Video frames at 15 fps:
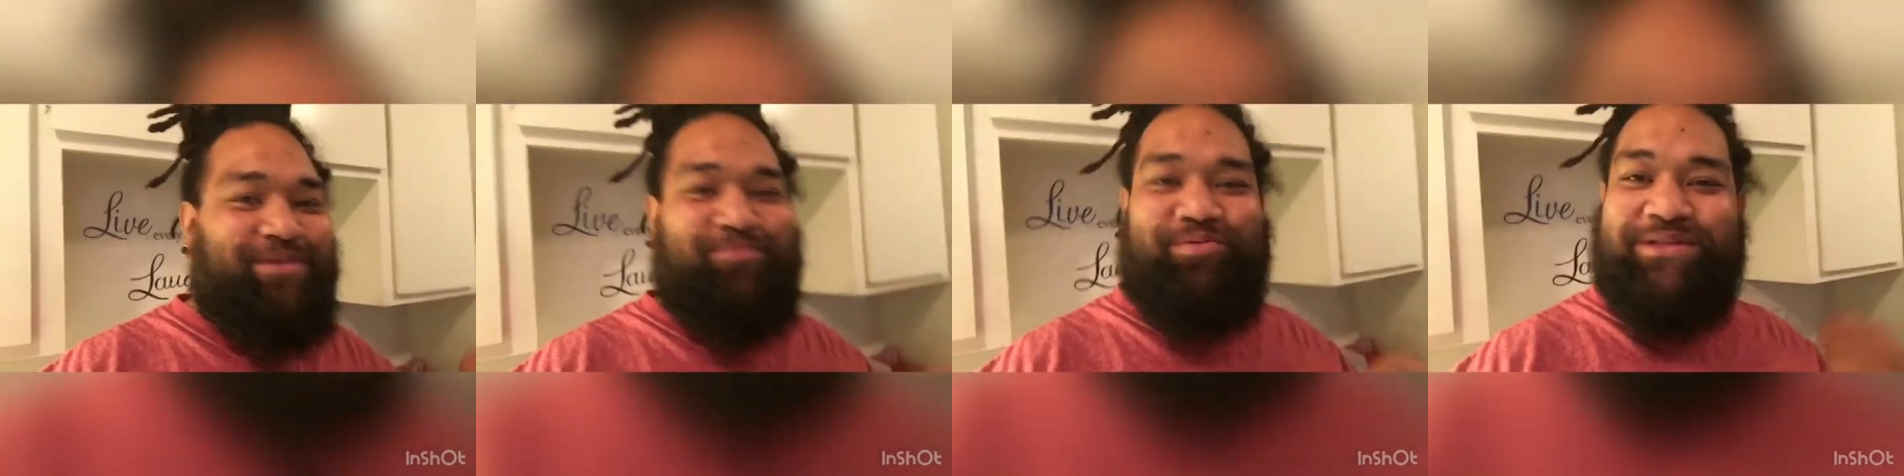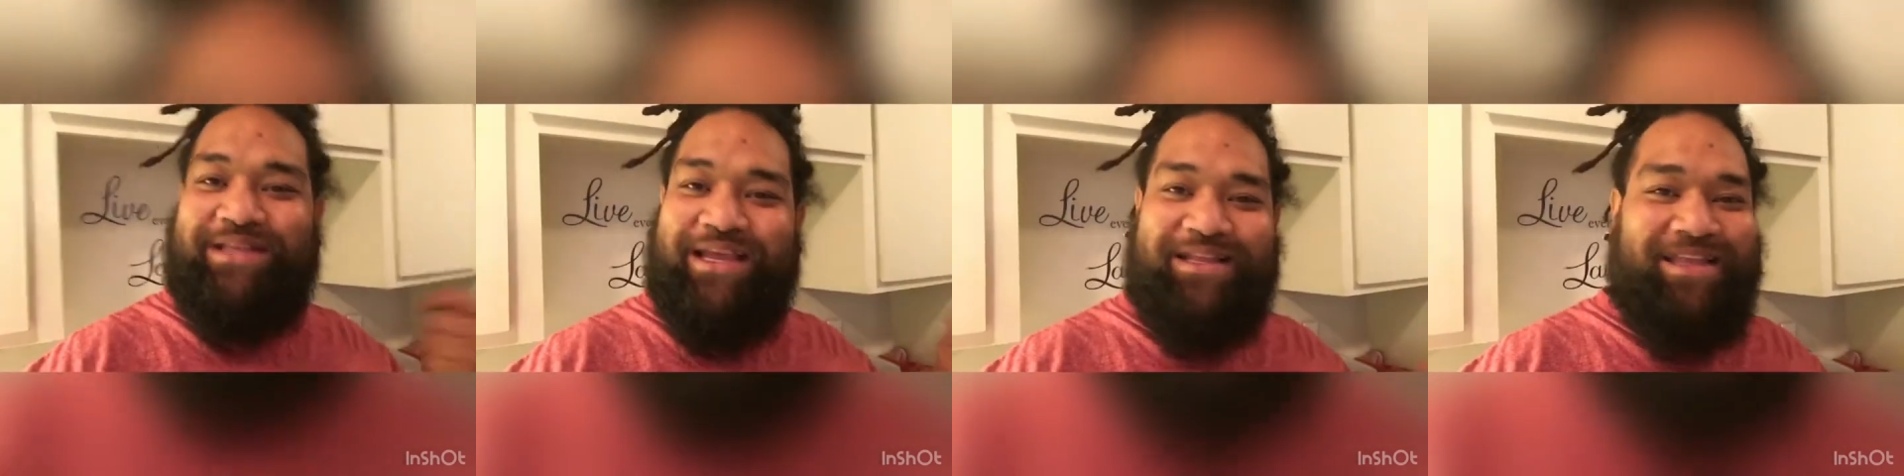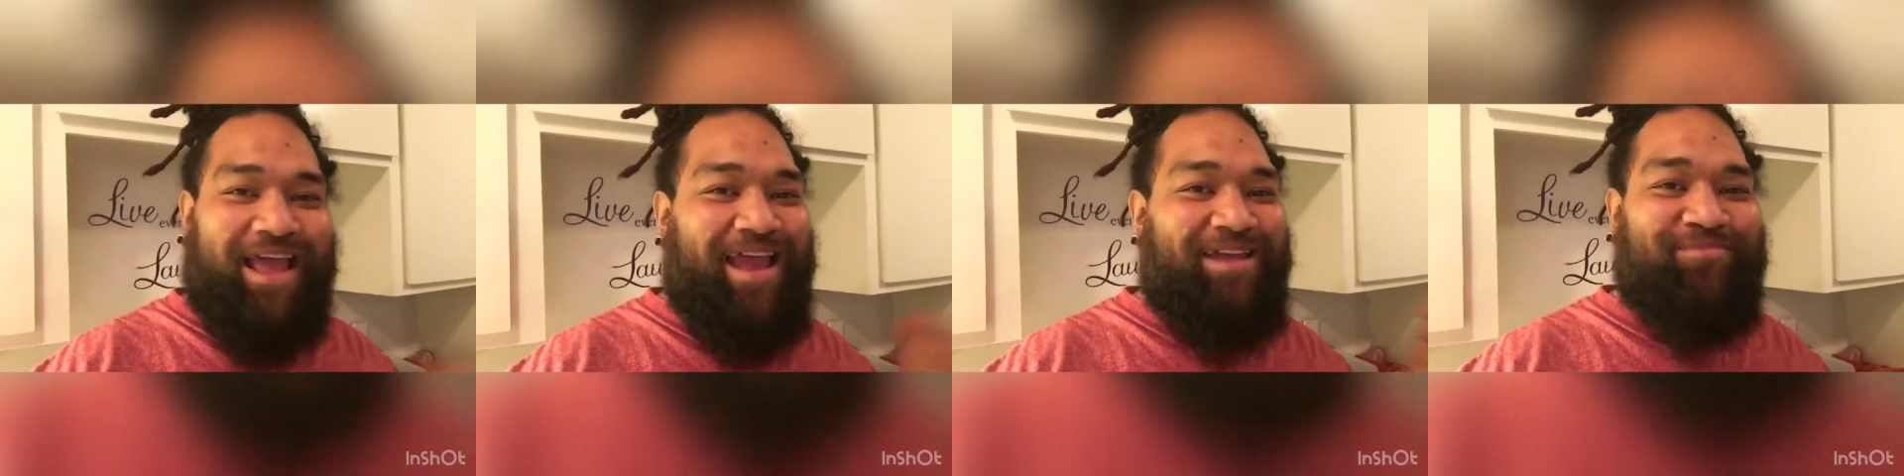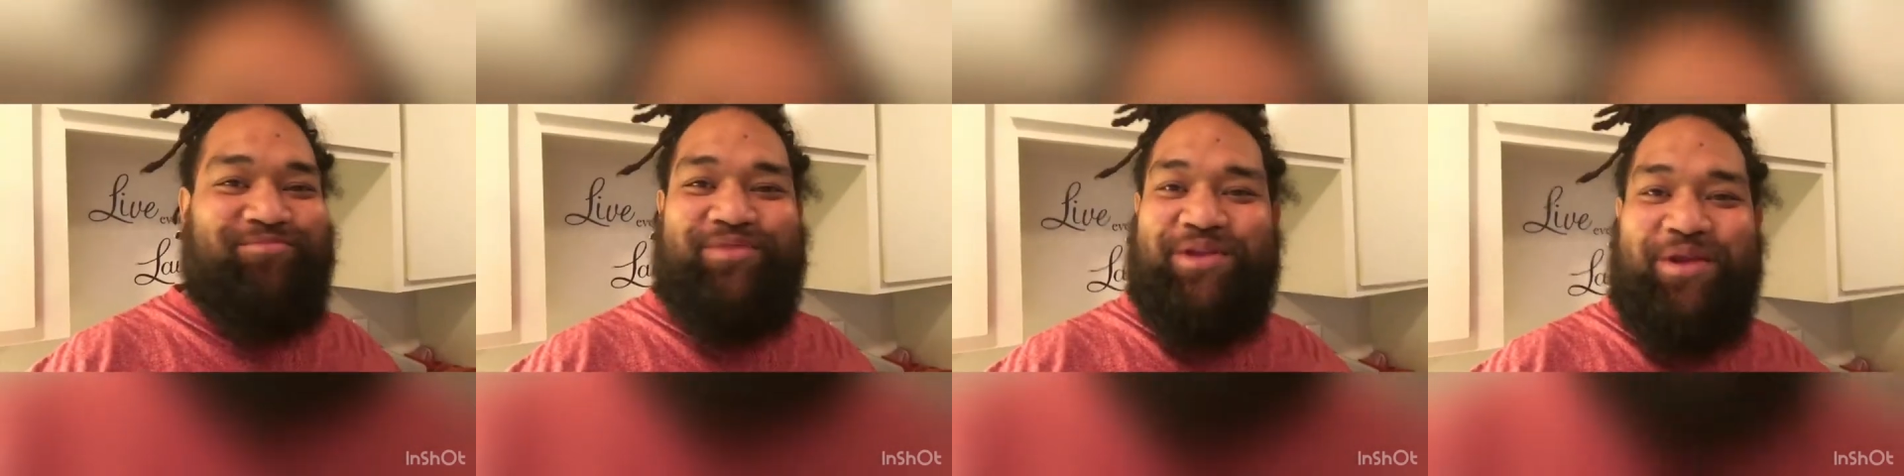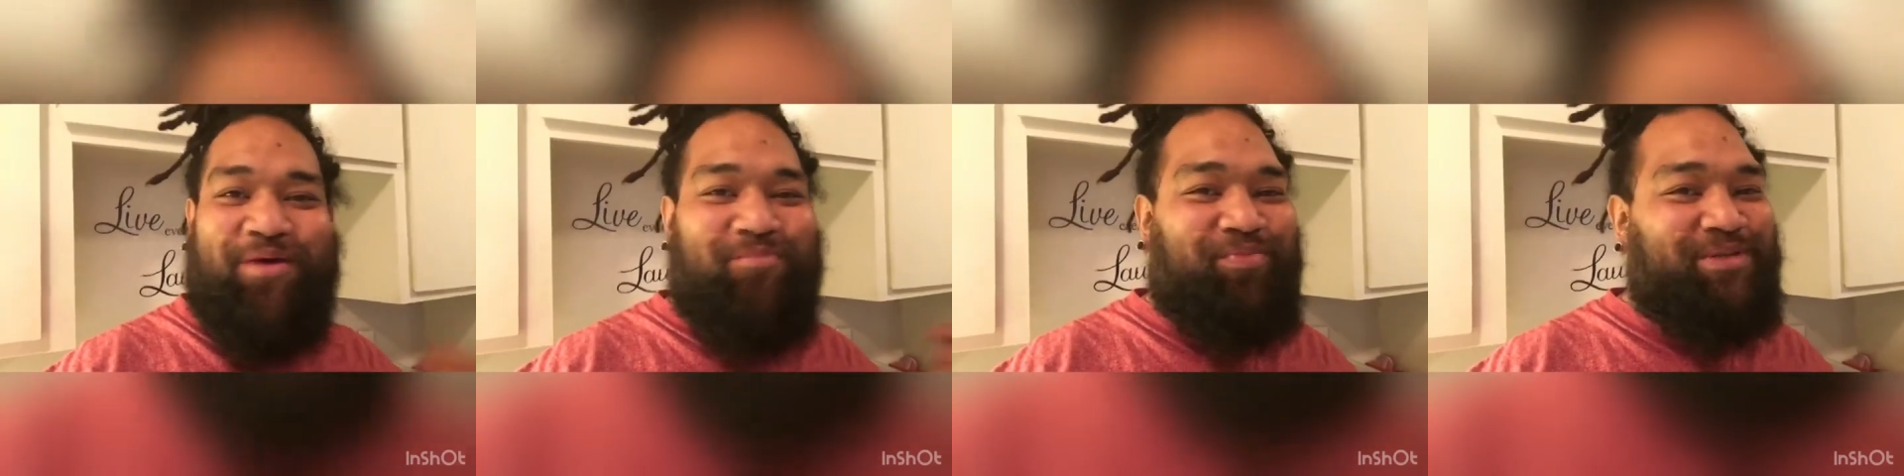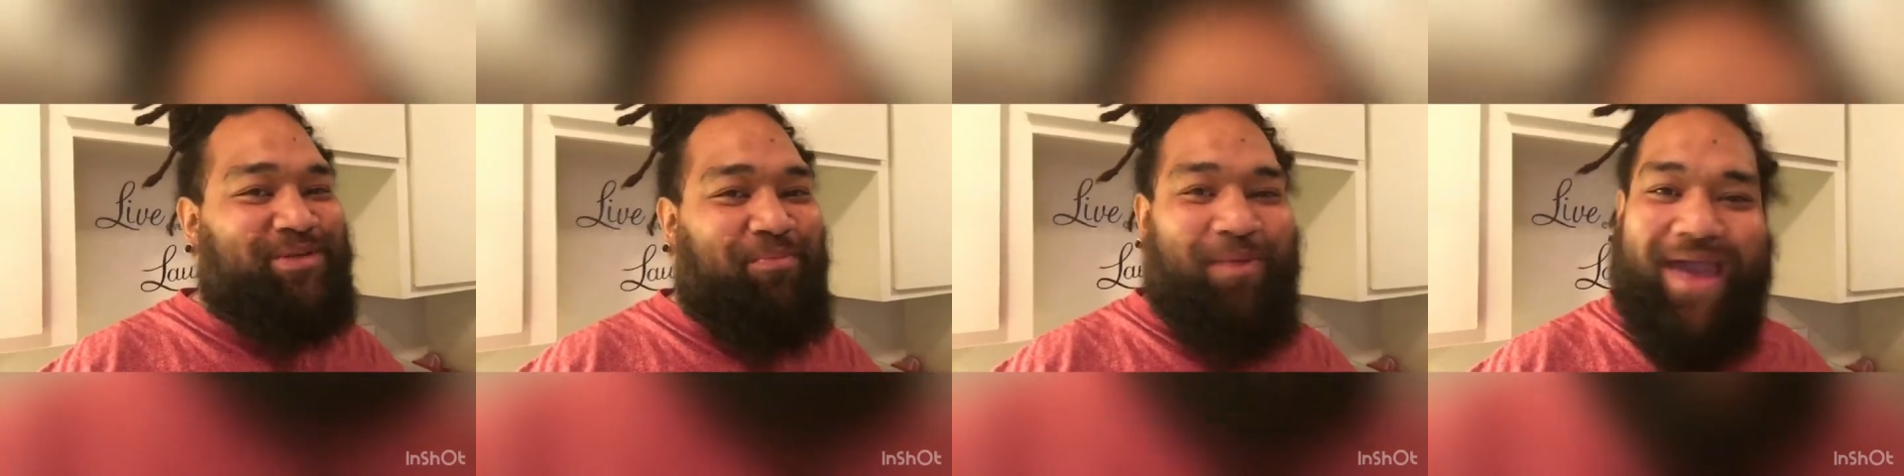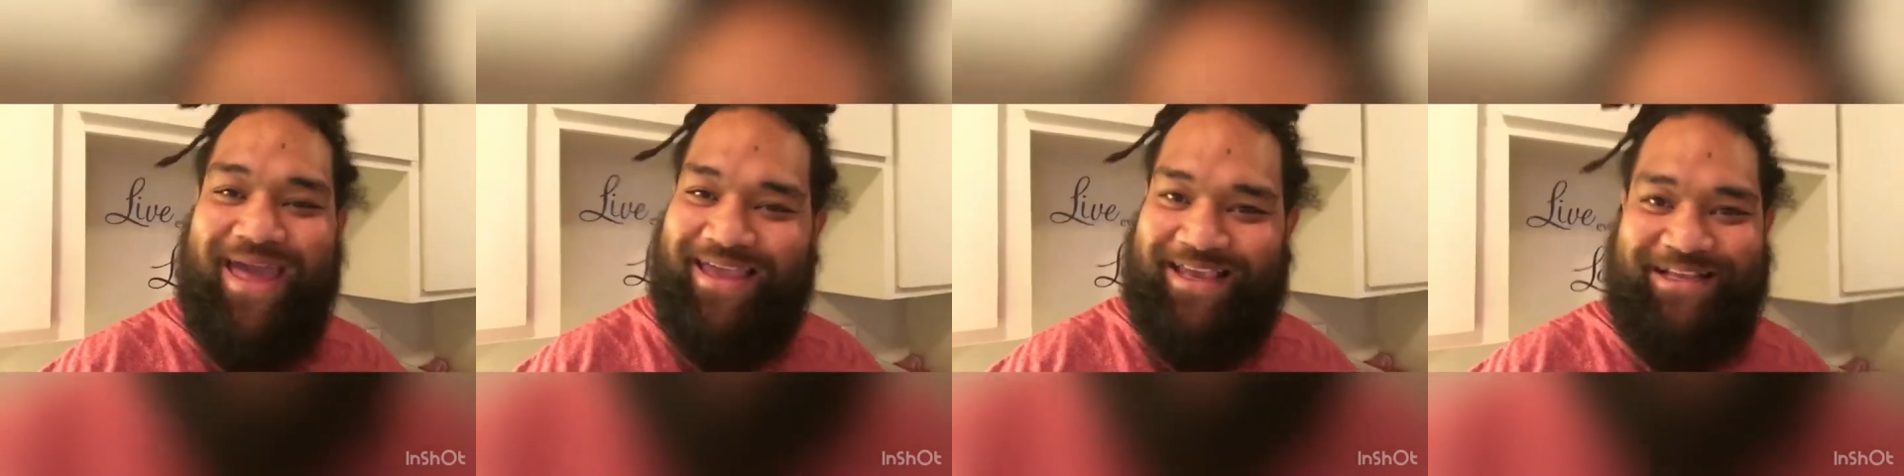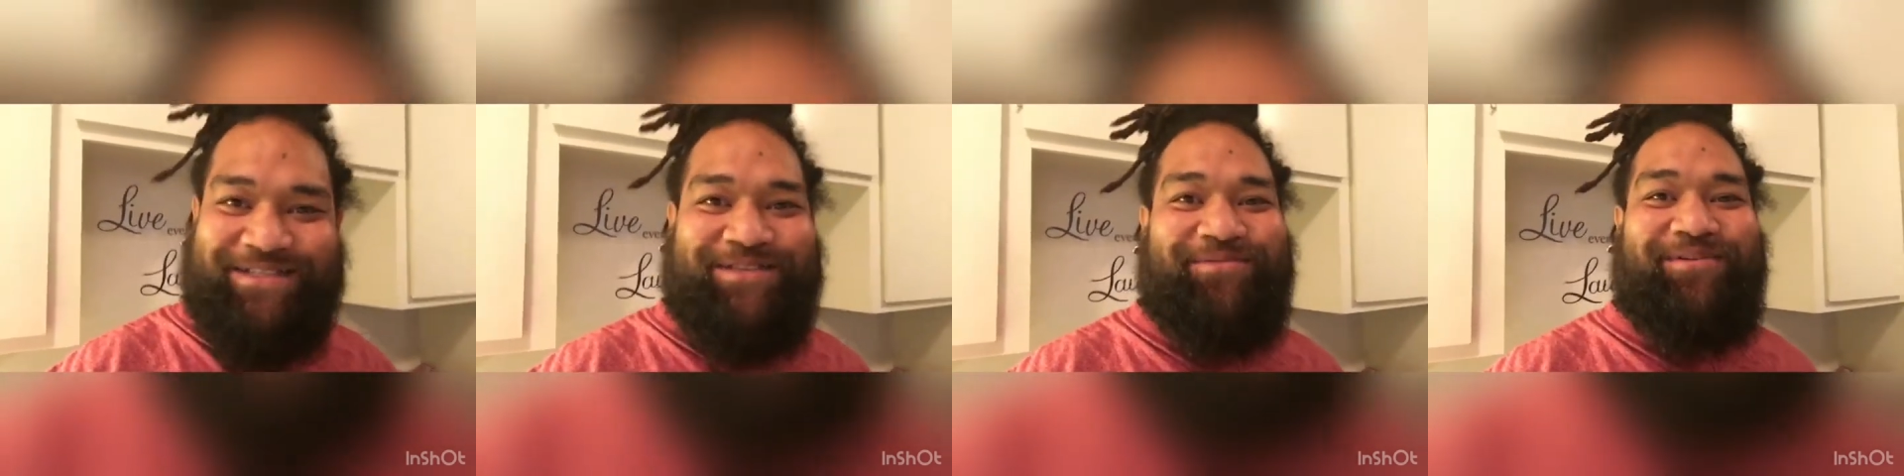put that thing, you know, put your back
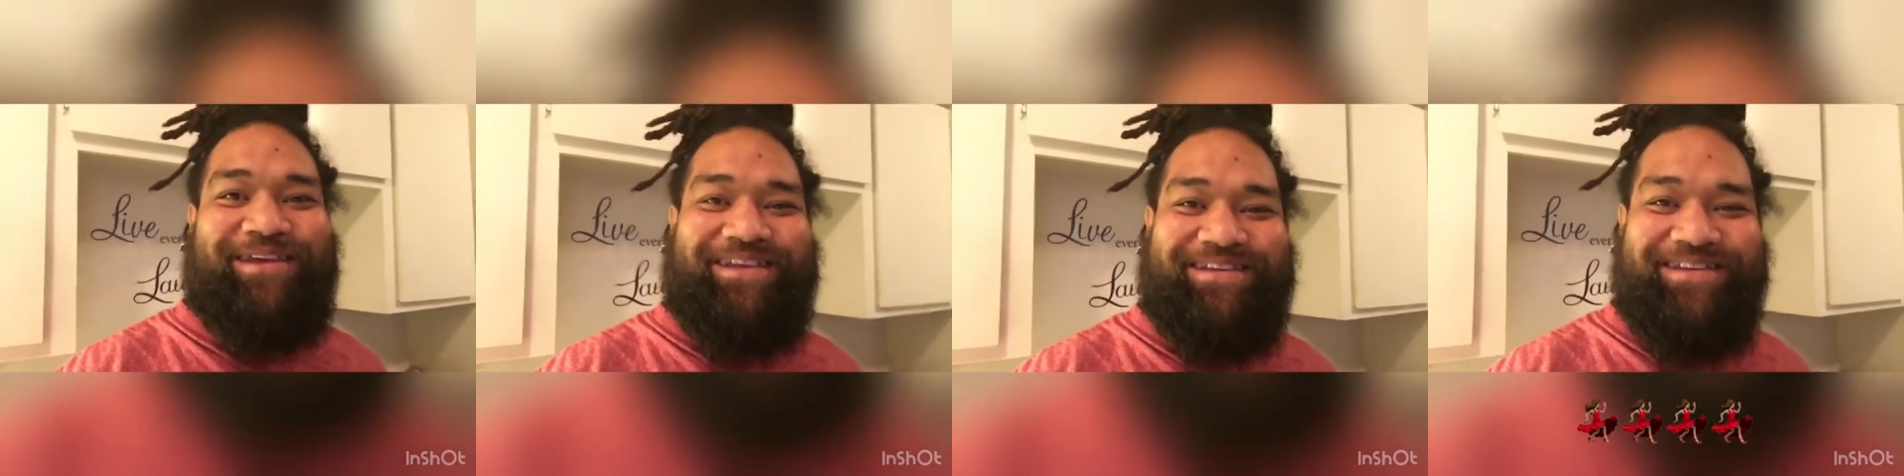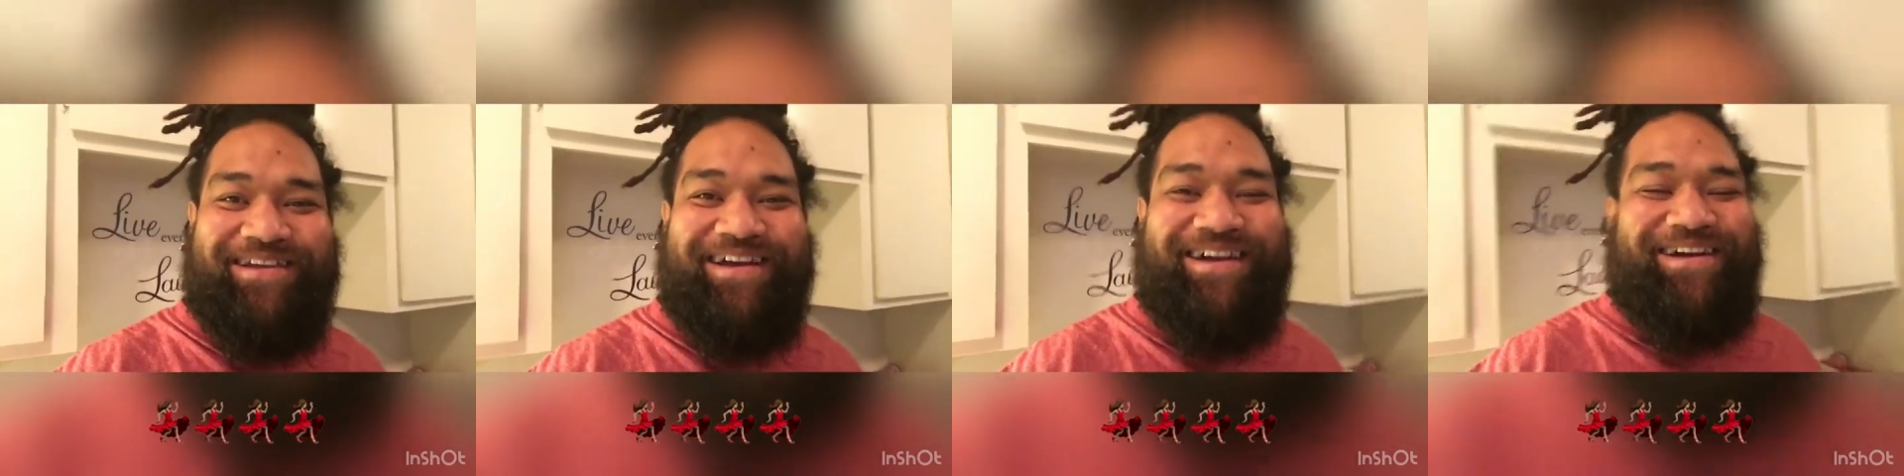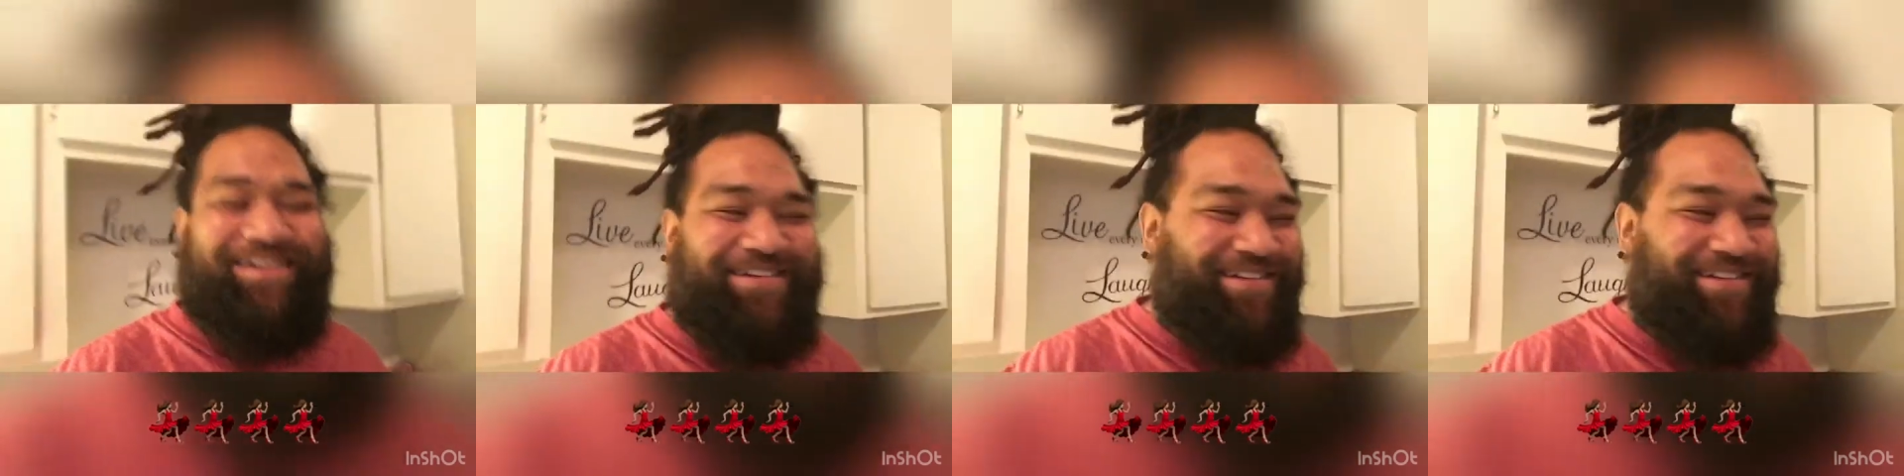into it, you know?